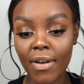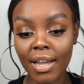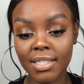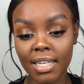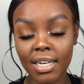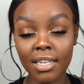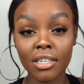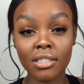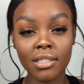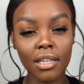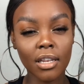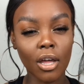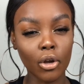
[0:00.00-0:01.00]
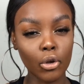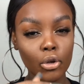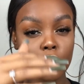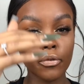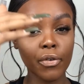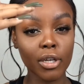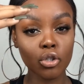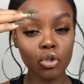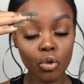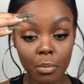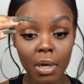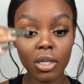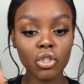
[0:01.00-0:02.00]
effect and it doesn't elongate your face
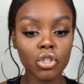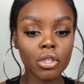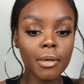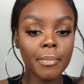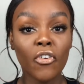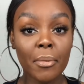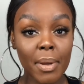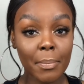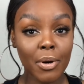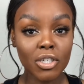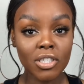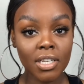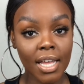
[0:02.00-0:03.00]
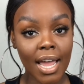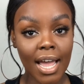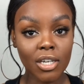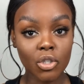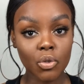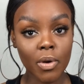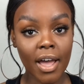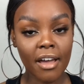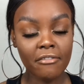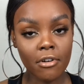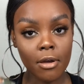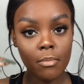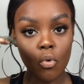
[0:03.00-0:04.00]
too much. For me personally, I do
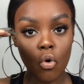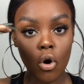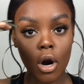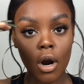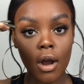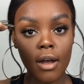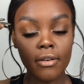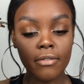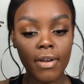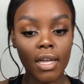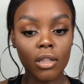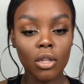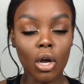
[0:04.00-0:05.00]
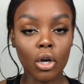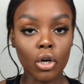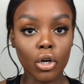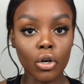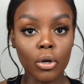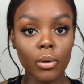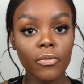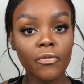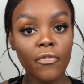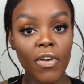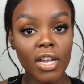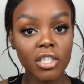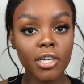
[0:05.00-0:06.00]
have a more of a longer
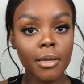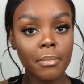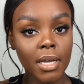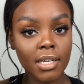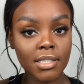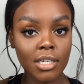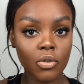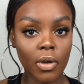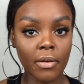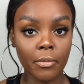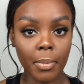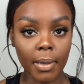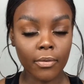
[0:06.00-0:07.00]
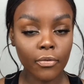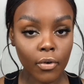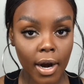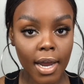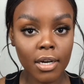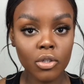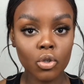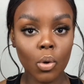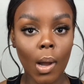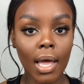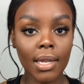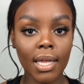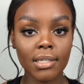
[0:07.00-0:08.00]
face shape because I do have a bigger forehead, so
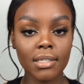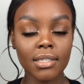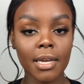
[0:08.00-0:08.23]
I like to